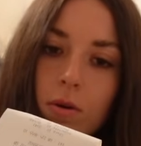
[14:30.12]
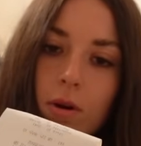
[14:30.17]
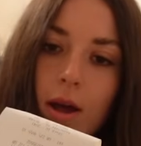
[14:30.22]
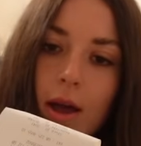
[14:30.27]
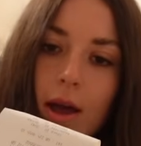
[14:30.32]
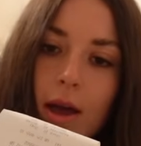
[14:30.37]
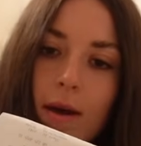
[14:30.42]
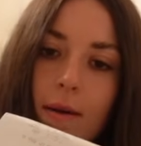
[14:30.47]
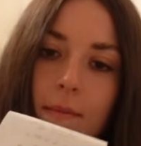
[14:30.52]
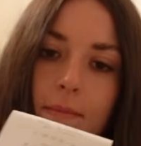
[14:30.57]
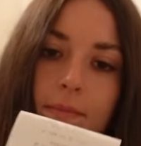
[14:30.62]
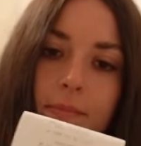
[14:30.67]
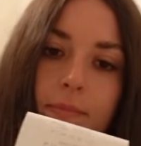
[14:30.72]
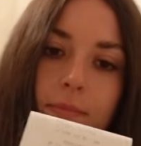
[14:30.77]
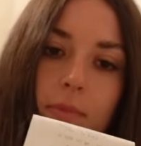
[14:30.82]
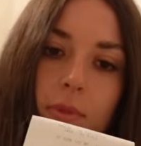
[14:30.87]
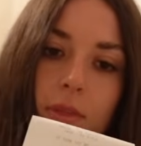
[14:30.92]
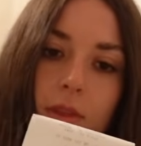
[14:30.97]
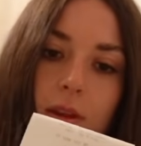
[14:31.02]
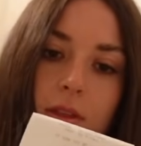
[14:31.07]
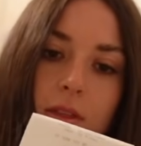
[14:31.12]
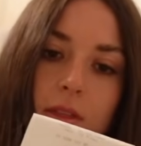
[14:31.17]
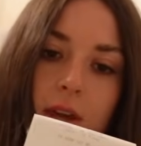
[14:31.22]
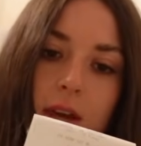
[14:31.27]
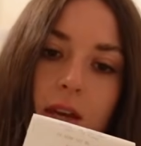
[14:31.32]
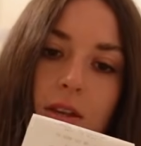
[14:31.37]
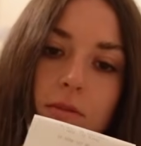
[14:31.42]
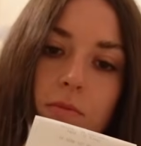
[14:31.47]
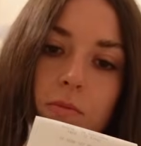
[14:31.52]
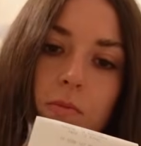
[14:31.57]
Um,
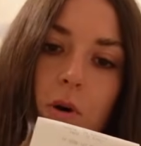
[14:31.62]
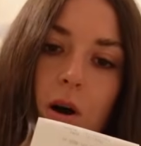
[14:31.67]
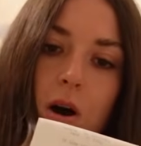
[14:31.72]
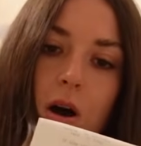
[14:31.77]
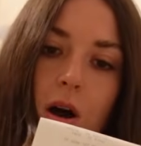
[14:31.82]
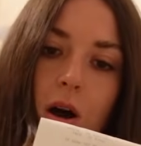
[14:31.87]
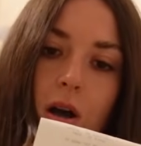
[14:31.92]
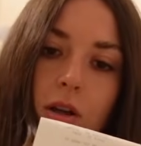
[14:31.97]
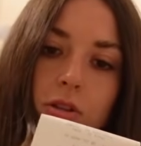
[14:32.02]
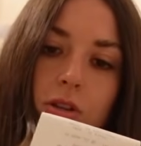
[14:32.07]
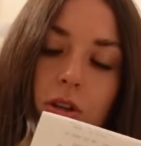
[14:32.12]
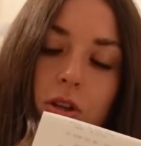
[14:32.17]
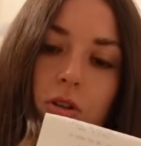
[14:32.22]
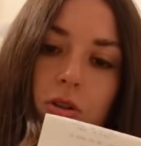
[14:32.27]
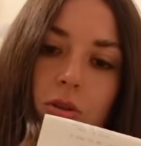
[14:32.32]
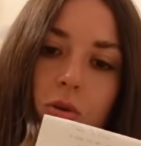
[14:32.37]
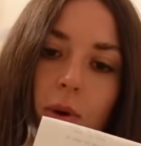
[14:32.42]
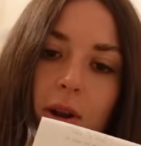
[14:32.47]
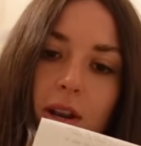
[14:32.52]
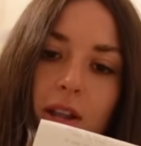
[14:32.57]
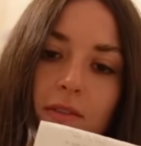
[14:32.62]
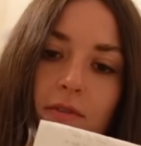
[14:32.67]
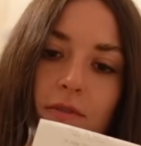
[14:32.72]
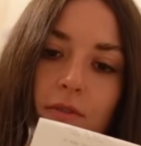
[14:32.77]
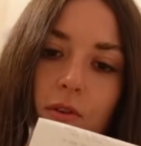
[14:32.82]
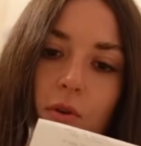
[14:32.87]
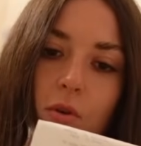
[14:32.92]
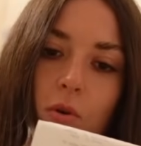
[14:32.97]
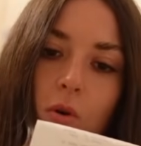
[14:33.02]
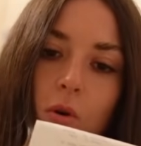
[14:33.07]
this was
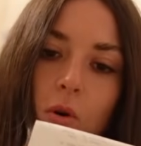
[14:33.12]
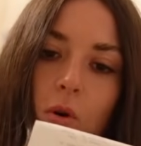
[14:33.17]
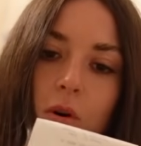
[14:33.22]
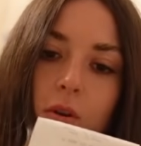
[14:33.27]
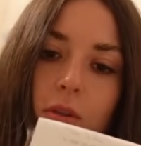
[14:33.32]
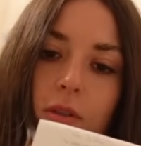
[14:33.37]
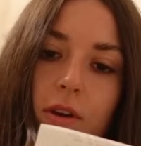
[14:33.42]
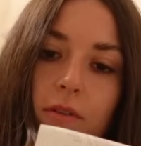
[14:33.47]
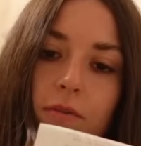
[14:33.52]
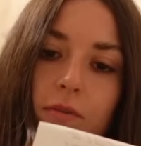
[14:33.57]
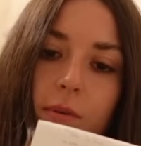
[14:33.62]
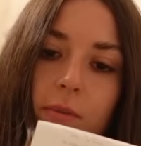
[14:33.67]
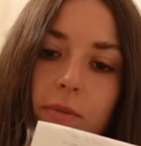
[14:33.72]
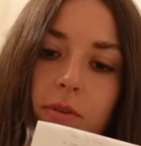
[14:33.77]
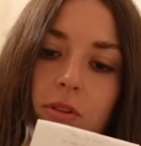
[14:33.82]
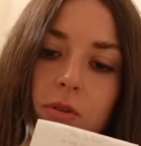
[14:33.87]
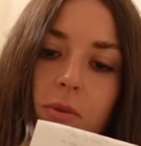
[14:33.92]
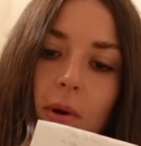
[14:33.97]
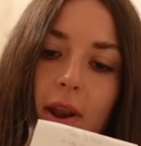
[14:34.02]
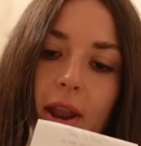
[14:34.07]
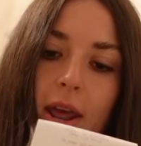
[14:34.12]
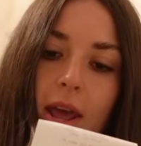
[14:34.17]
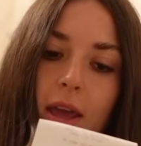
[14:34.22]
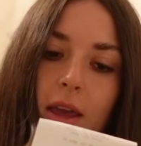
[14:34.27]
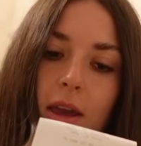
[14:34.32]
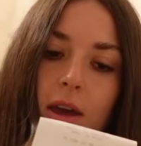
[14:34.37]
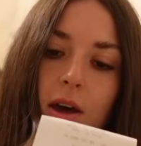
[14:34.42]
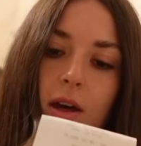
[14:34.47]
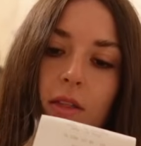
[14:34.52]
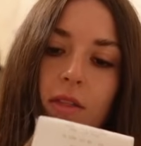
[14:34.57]
24, the other one was 20.
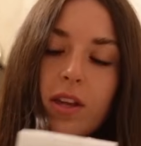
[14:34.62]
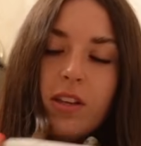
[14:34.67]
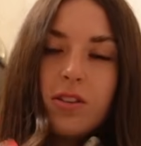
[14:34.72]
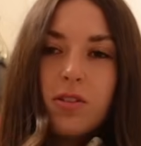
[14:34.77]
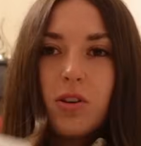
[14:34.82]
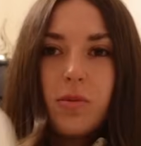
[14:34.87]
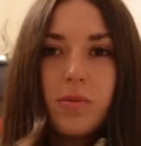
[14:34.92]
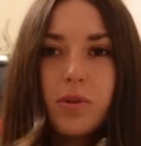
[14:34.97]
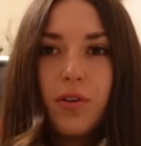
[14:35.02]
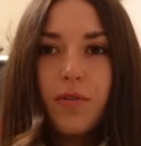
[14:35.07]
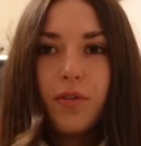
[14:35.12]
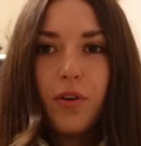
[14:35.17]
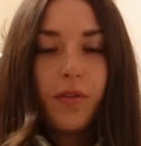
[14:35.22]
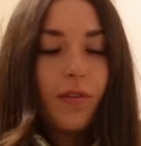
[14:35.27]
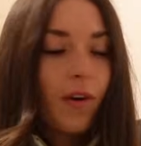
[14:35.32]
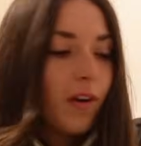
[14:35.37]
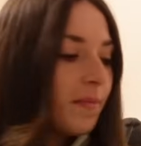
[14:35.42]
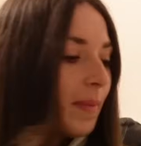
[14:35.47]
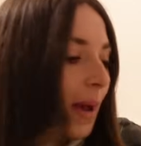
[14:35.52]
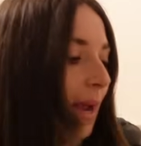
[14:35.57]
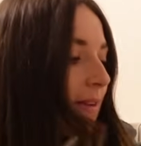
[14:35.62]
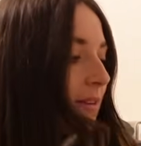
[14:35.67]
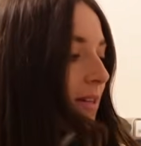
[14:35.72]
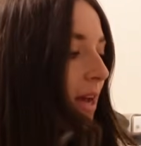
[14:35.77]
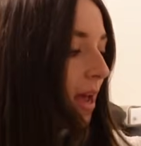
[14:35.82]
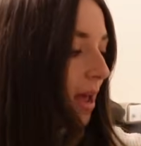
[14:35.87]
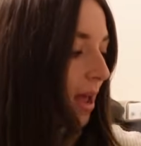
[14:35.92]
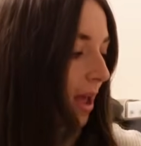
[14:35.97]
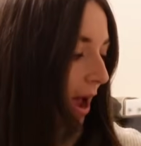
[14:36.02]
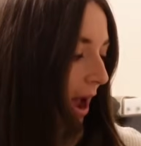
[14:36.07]
I think so it was like £45.
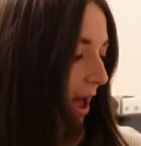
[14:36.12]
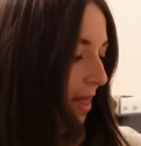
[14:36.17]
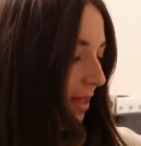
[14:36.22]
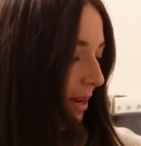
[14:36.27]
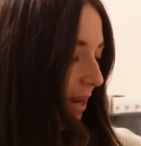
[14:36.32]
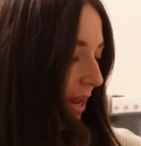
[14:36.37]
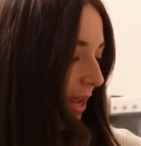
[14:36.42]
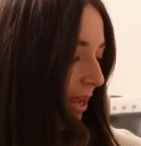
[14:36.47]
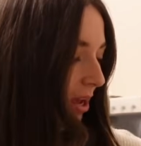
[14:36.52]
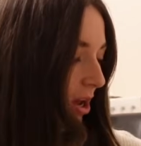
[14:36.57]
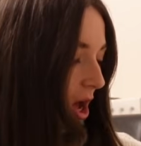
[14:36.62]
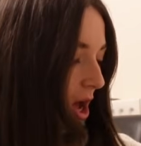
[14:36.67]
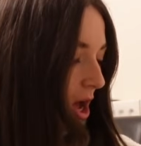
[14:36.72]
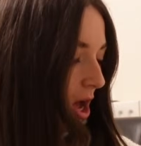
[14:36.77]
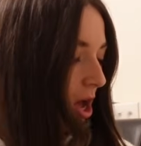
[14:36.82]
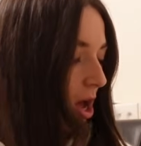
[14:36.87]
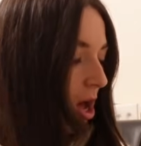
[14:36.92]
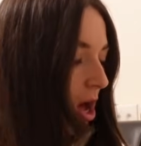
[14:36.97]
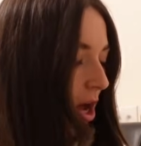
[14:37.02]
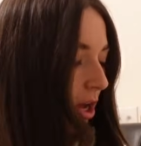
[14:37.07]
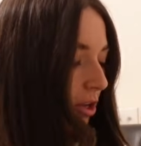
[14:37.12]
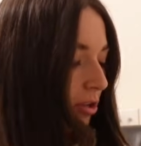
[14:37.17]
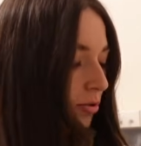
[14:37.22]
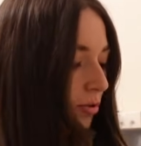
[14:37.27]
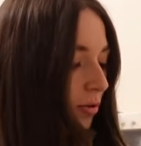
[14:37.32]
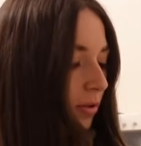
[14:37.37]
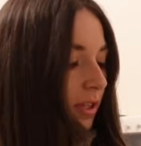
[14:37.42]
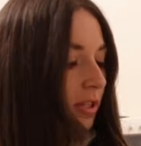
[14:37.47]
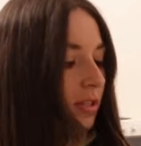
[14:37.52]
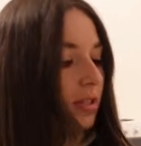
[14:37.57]
And then in Carhartt, I
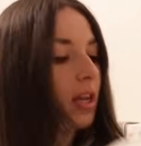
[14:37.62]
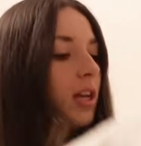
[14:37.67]
saw this